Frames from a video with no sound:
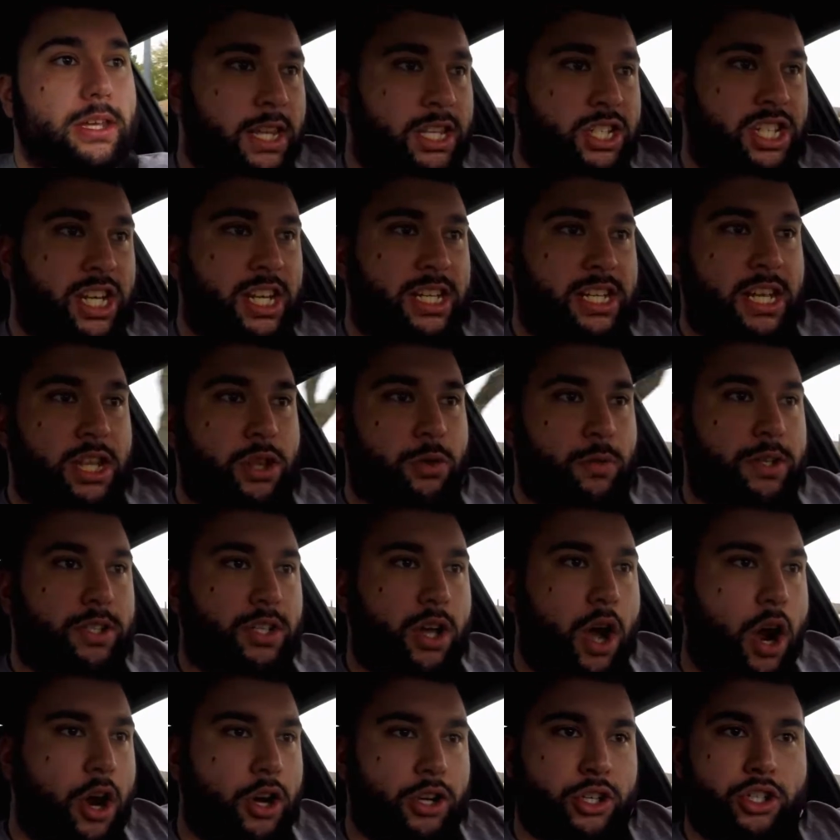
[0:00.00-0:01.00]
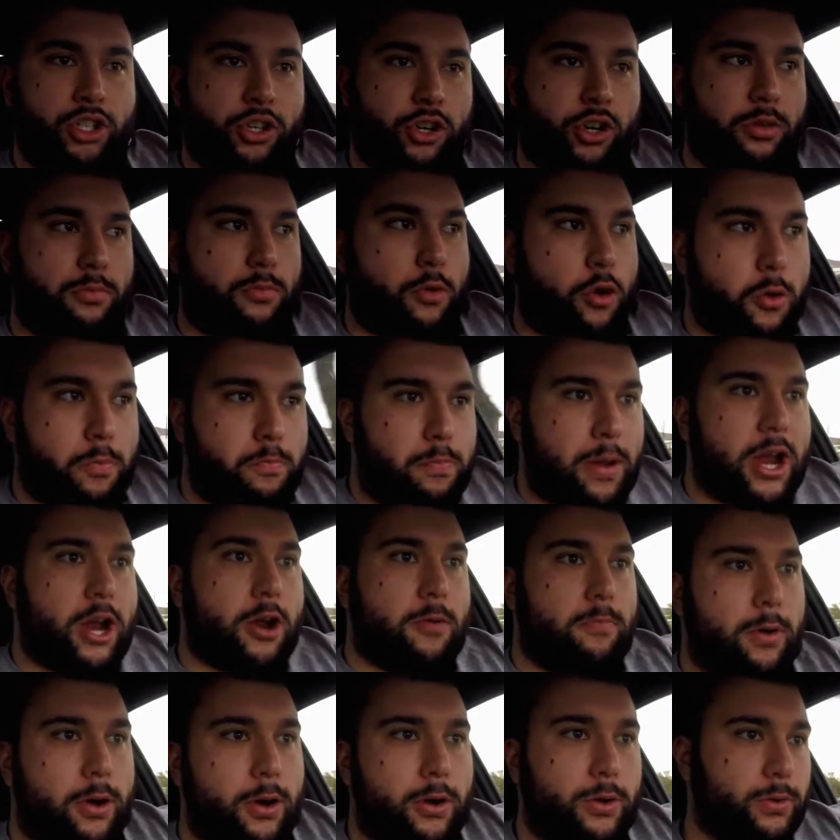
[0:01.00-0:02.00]
The GT3 is harsher and more bare
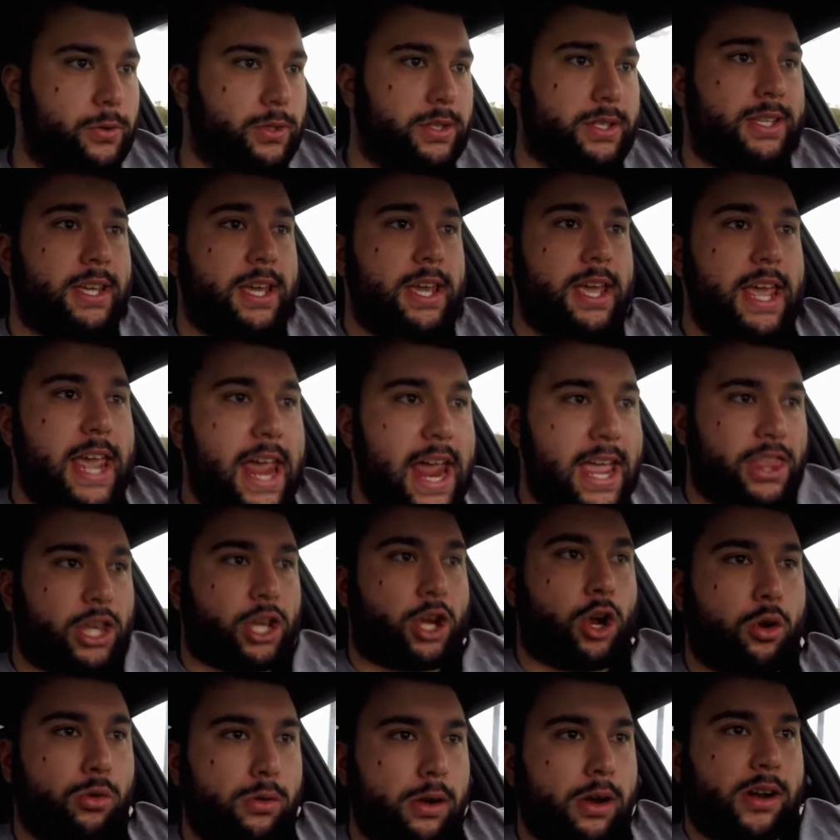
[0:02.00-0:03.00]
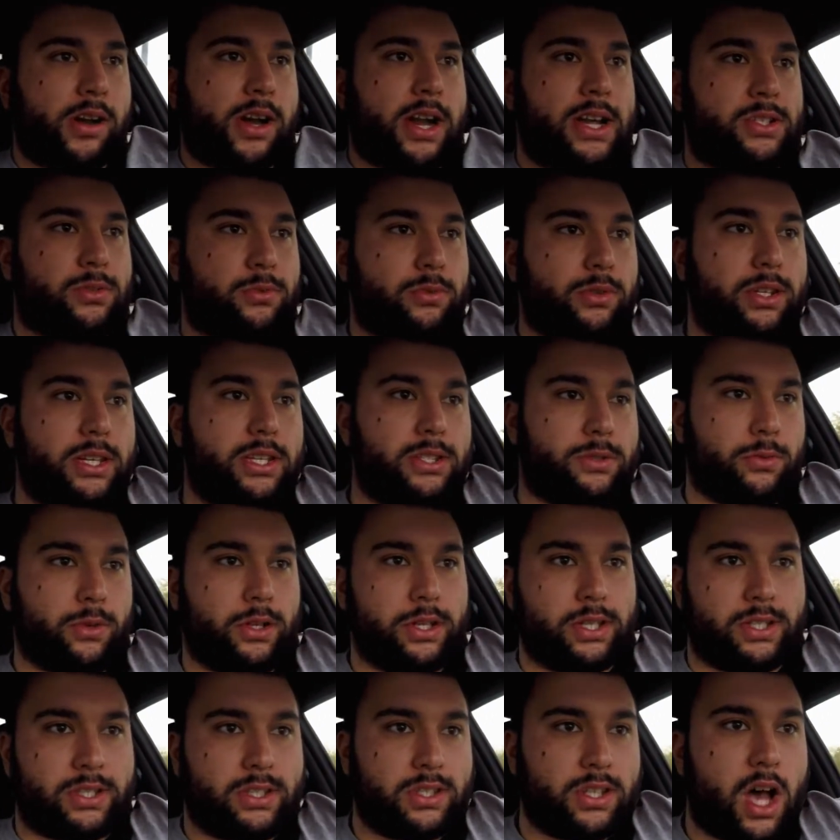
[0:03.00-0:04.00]
bones, and the Carrera S is
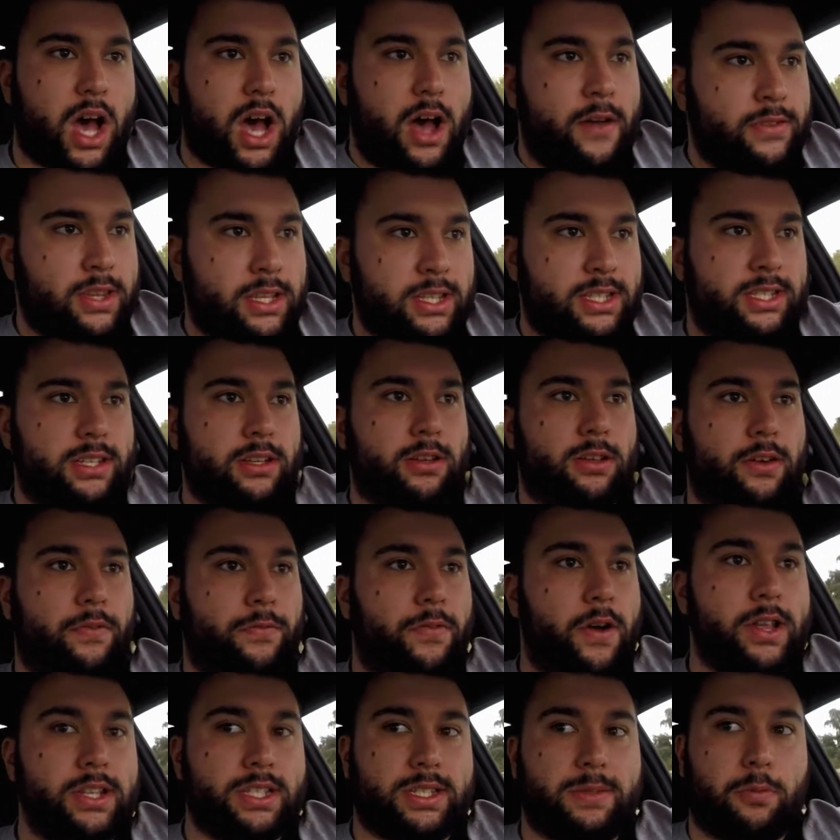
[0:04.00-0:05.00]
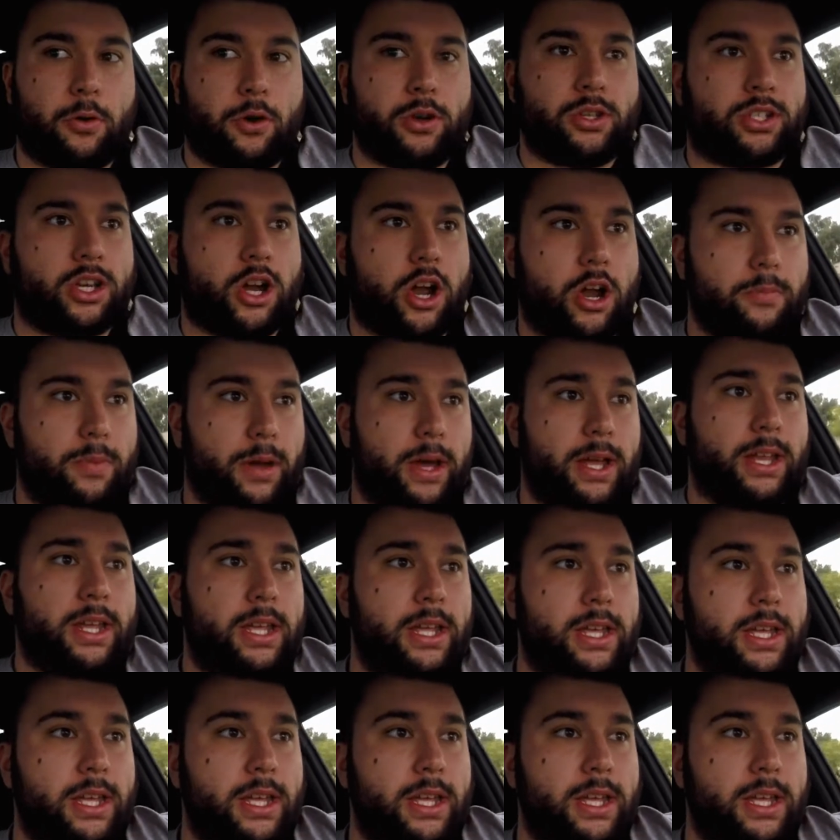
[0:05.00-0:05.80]
really soft. It's still a fun sports car, but